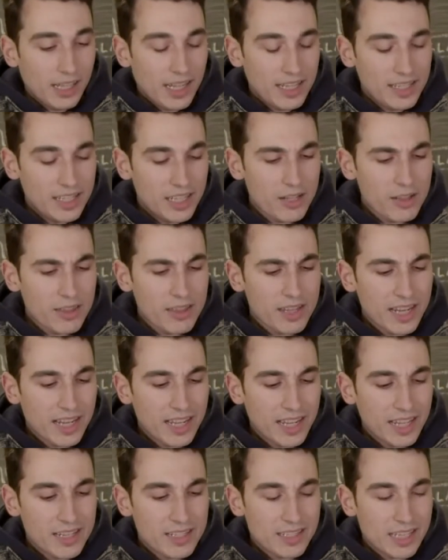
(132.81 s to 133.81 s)
And the other thing I
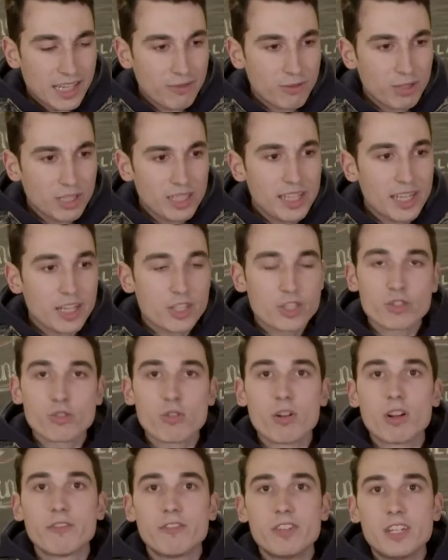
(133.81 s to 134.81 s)
get is I really get a
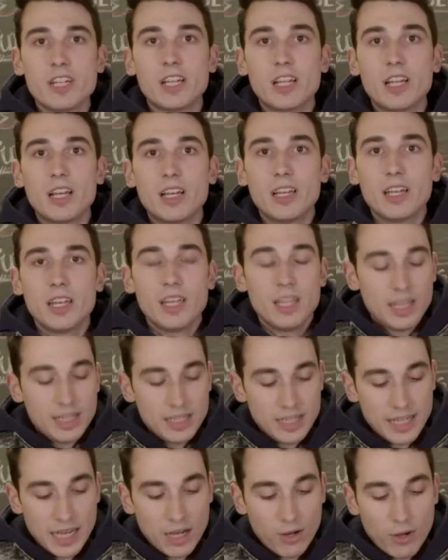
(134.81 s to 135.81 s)
strong vanilla.
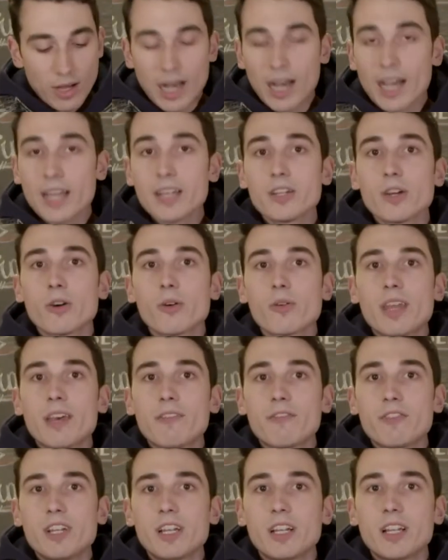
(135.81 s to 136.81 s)
Now, I know
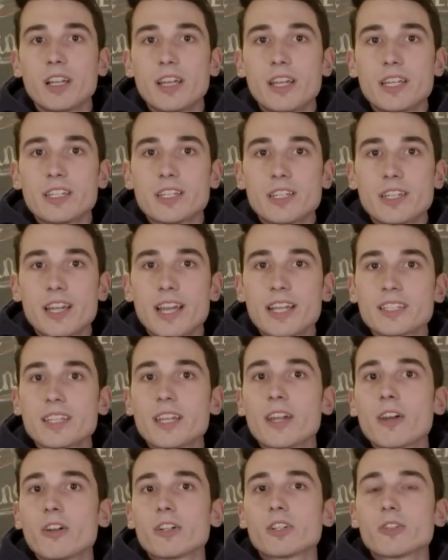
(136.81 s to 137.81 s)
that vanilla is a nice
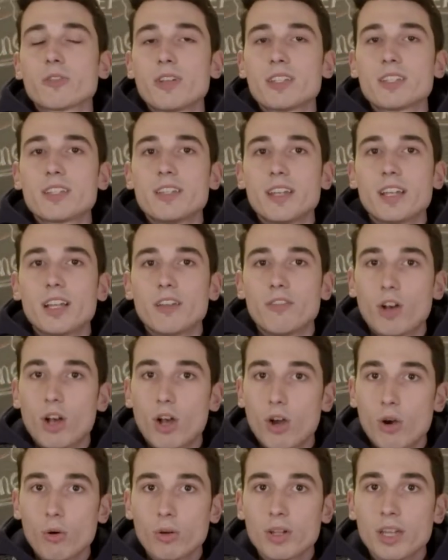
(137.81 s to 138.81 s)
characteristic of
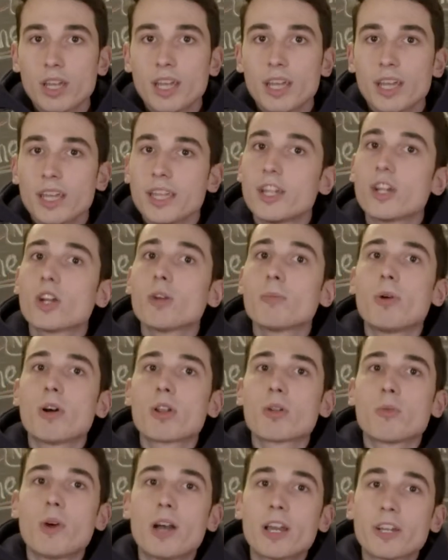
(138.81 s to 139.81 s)
oak. Here at
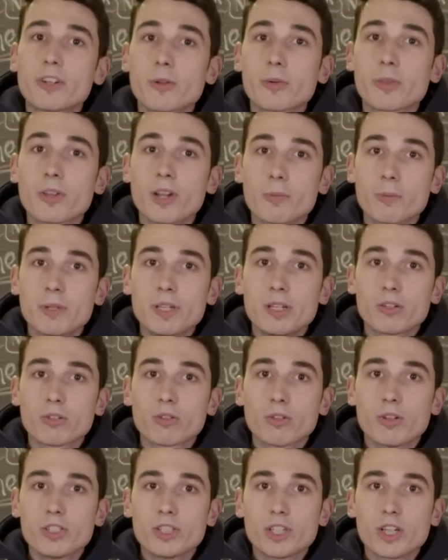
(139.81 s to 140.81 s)
Baldwin Winery with our Pinot
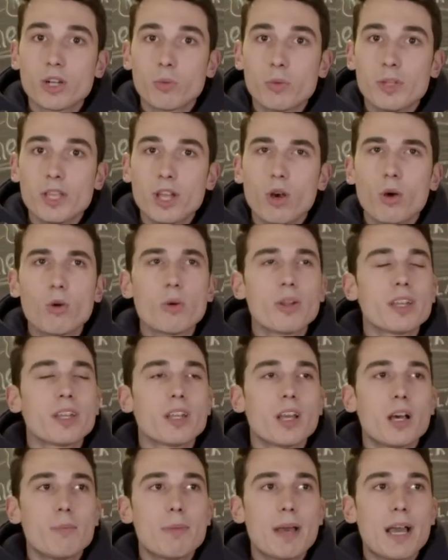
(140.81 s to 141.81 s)
Grigio, we oak
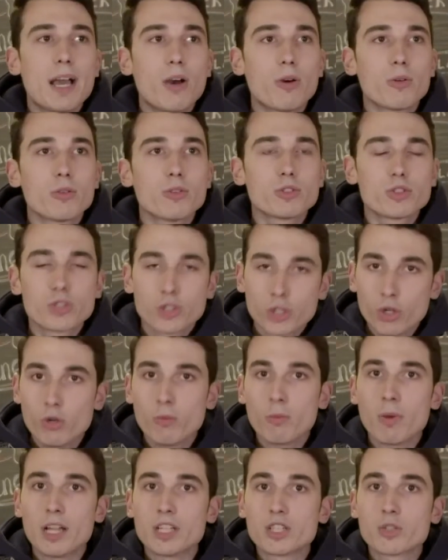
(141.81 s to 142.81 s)
it about
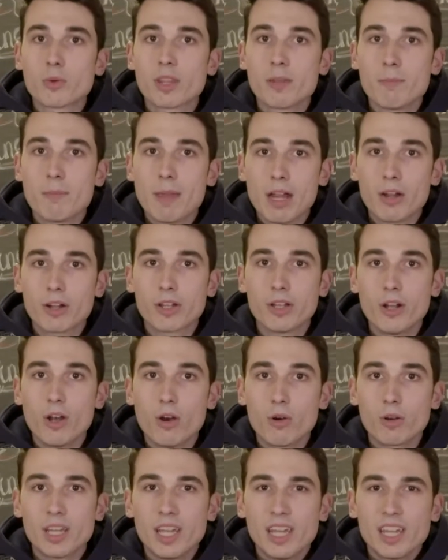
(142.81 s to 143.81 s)
2 months with American
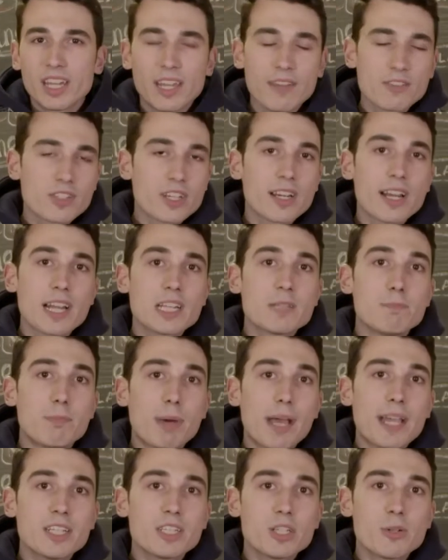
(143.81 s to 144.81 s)
oak. Gives it a nice
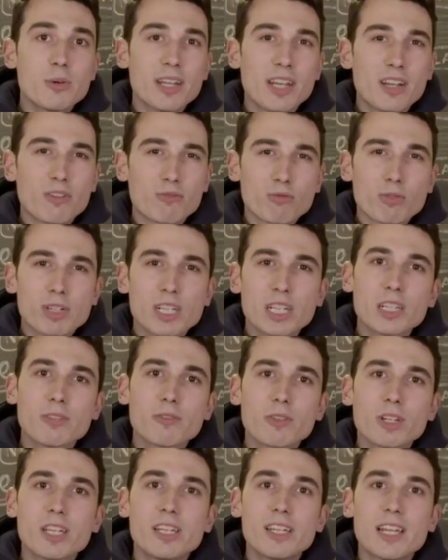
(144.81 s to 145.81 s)
bite to it and a really,
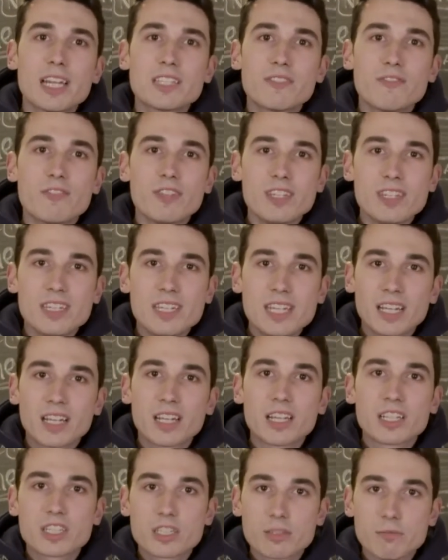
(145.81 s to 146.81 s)
really nice
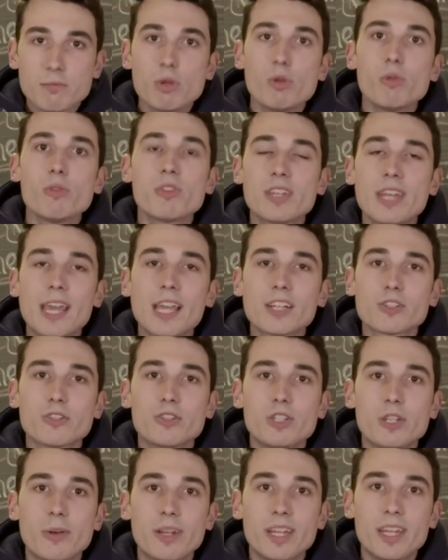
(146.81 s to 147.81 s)
vanilla smooth
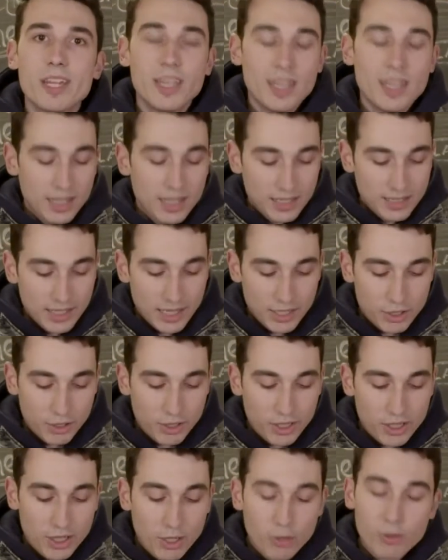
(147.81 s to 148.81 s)
texture to it. Now, you're
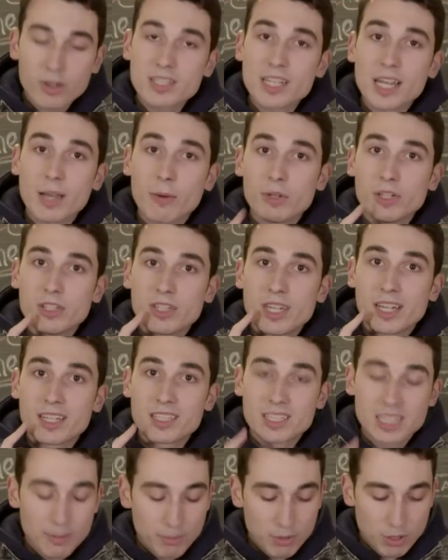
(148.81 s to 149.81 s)
going to notice that when you take
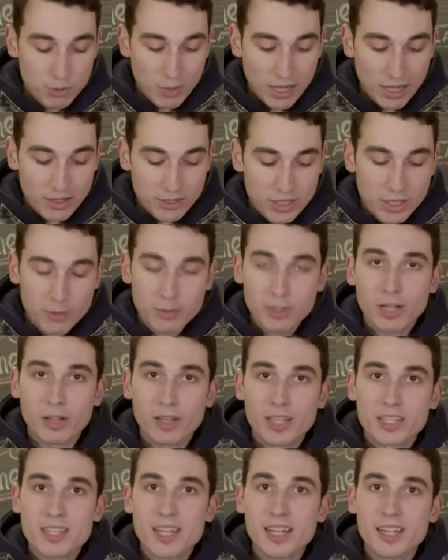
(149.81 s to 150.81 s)
a sip as well. So here we go.
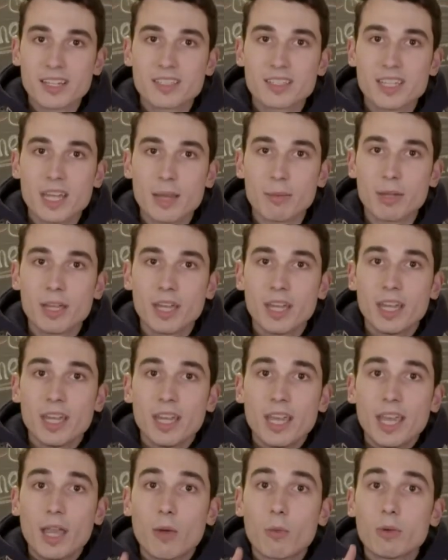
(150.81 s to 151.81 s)
Let's take a sip.
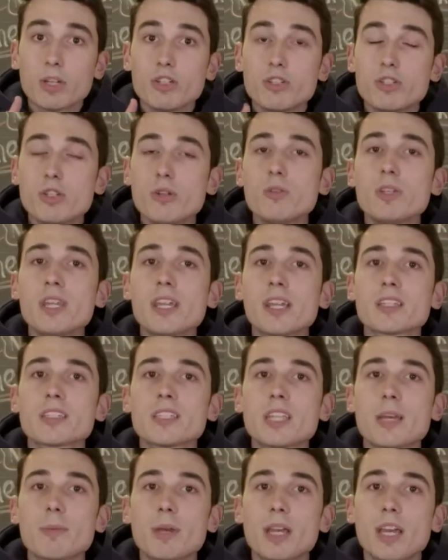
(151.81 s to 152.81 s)
And when you do take a
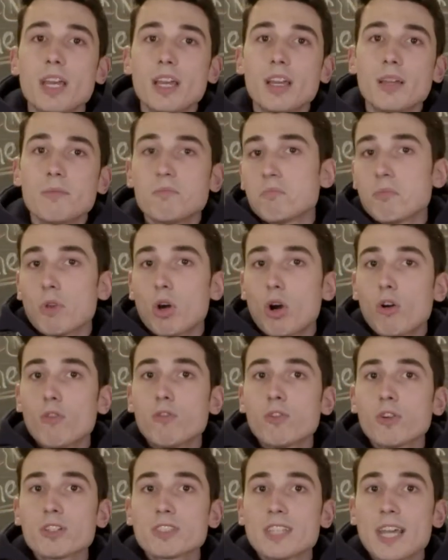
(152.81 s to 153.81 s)
sip,
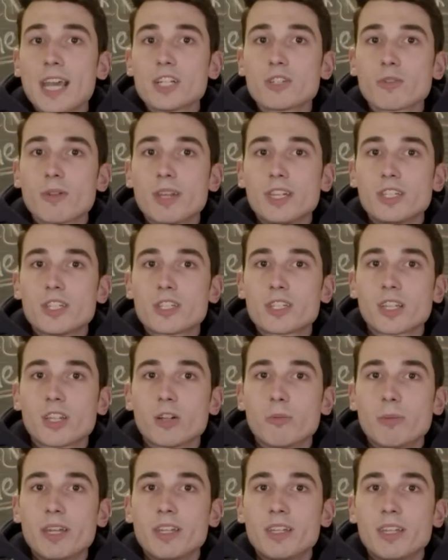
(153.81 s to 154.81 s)
over-exaggerate it just a
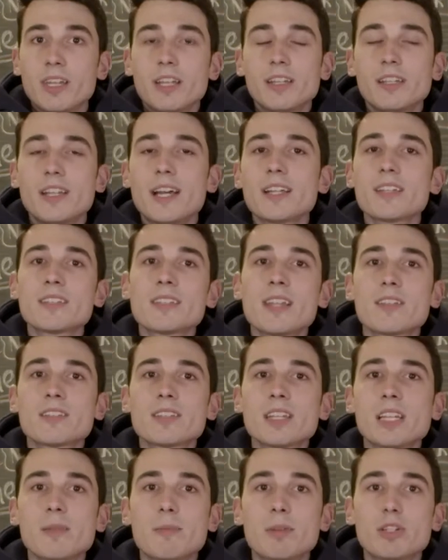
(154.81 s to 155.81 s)
little bit. Not to sound
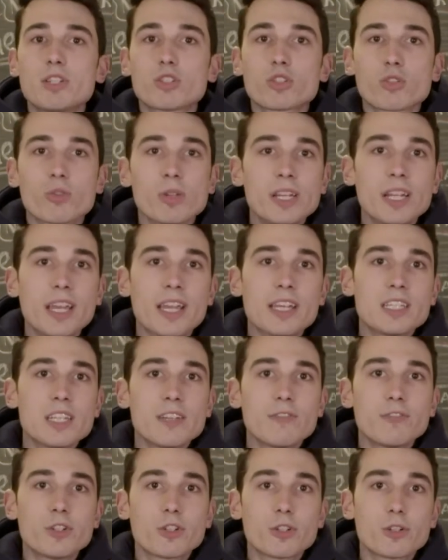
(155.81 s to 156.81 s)
silly, but treat it as
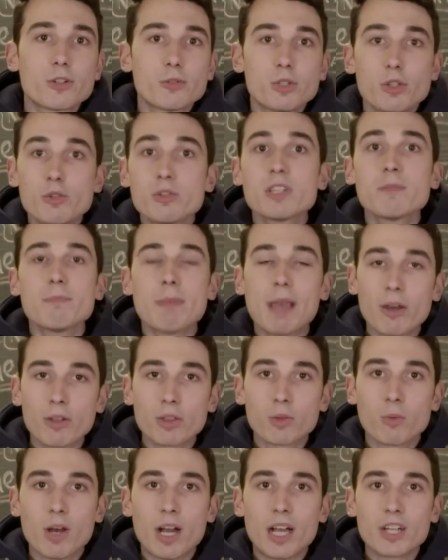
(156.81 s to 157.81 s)
if you're using
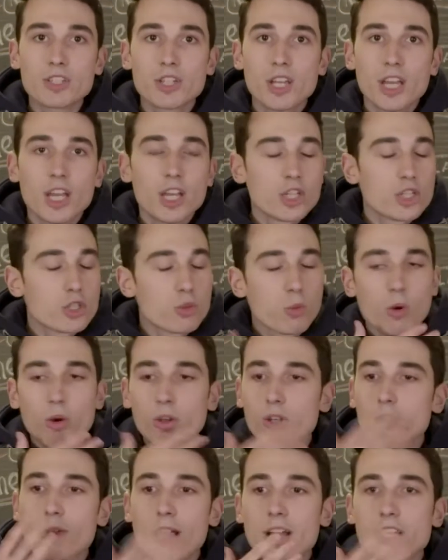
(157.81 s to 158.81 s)
mouthwash.
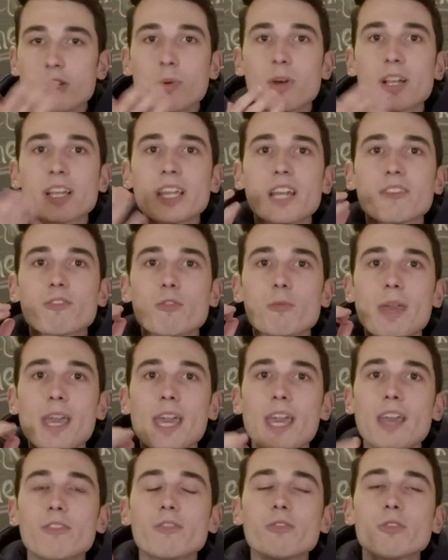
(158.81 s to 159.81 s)
Swirl it around. You want to get it from
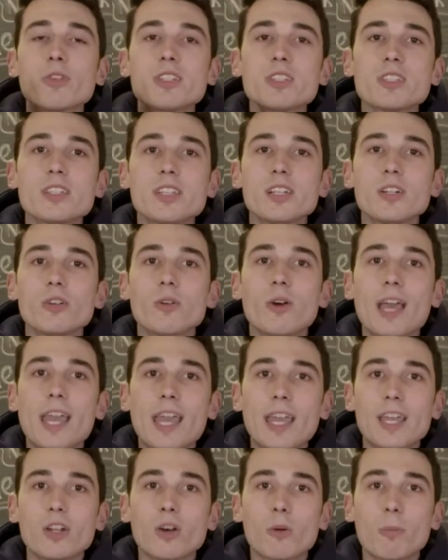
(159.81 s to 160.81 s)
every single
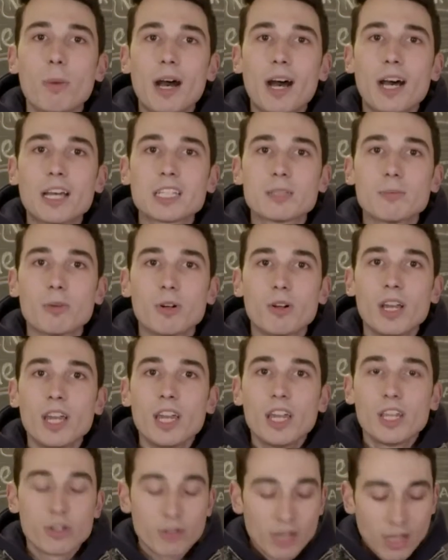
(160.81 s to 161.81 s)
angle possible.
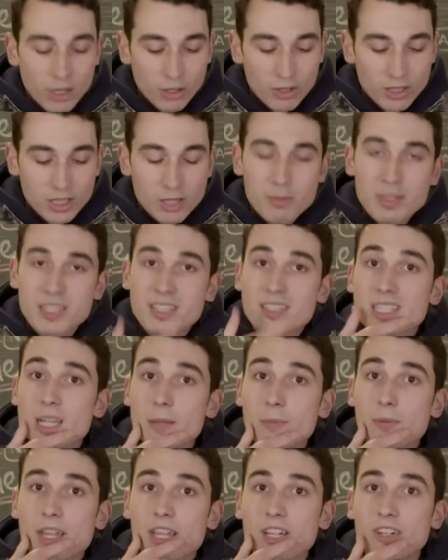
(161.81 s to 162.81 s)
You're not only going to be
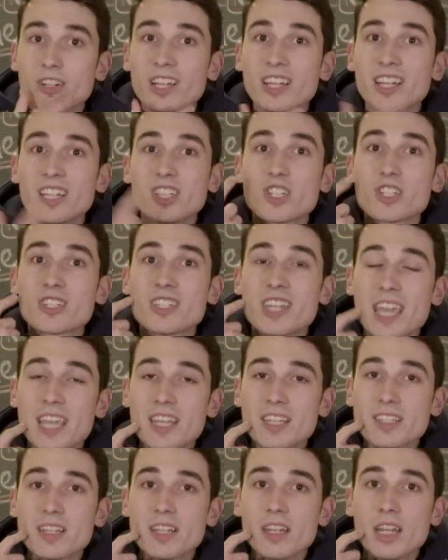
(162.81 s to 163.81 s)
sipping it, you're not going to just
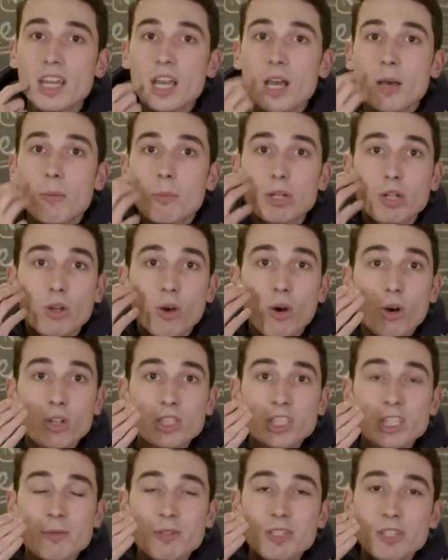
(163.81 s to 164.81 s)
taste it, but you're
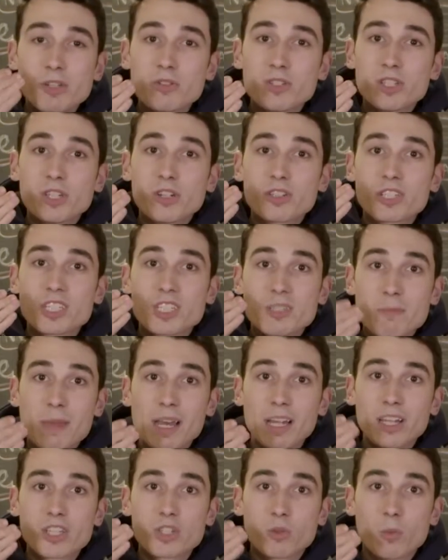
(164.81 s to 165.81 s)
also going to be using your
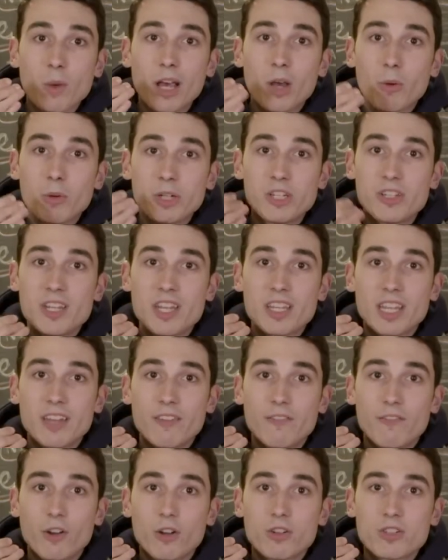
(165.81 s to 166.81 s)
smell as well when you take
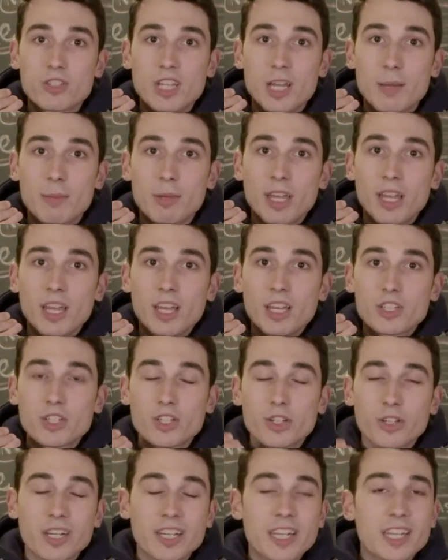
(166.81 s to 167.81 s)
that first sip.
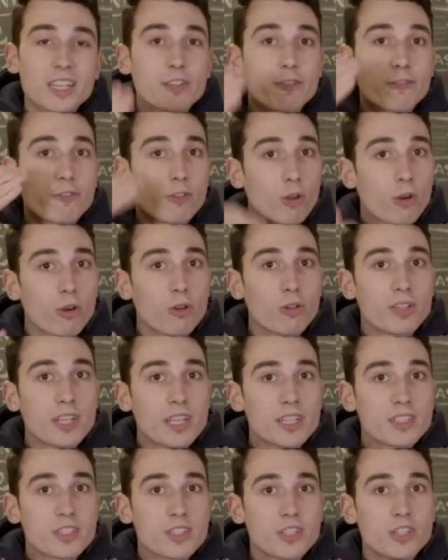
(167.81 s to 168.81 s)
So you're going to get the
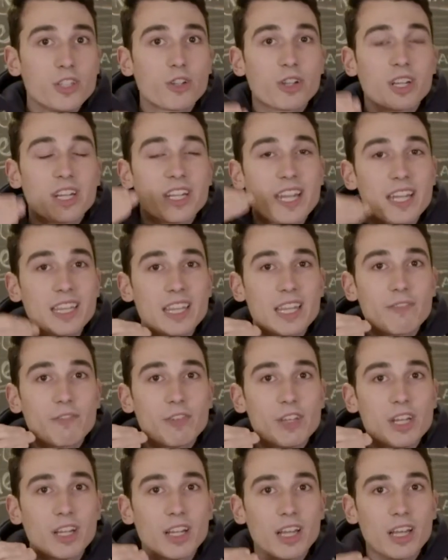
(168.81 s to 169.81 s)
floralness, you're going to get that
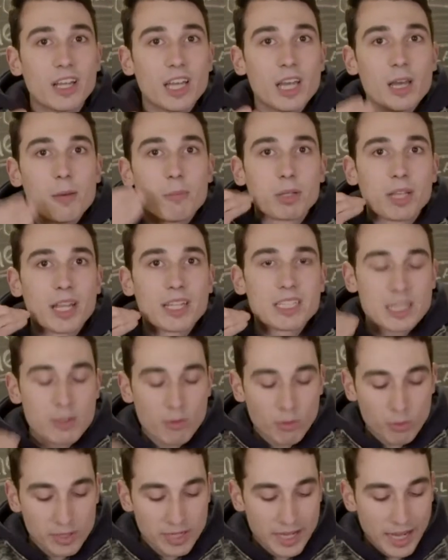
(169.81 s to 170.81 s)
vanilla, but let's see
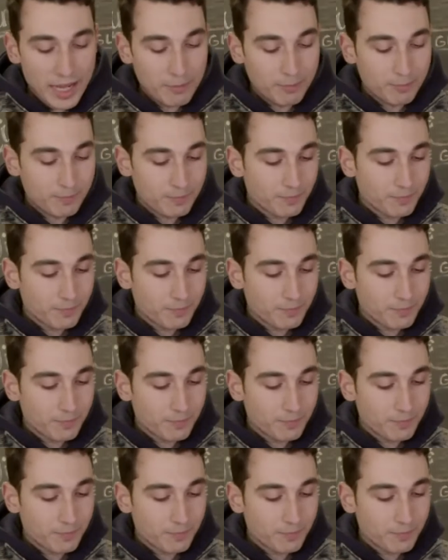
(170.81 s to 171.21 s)
what we get.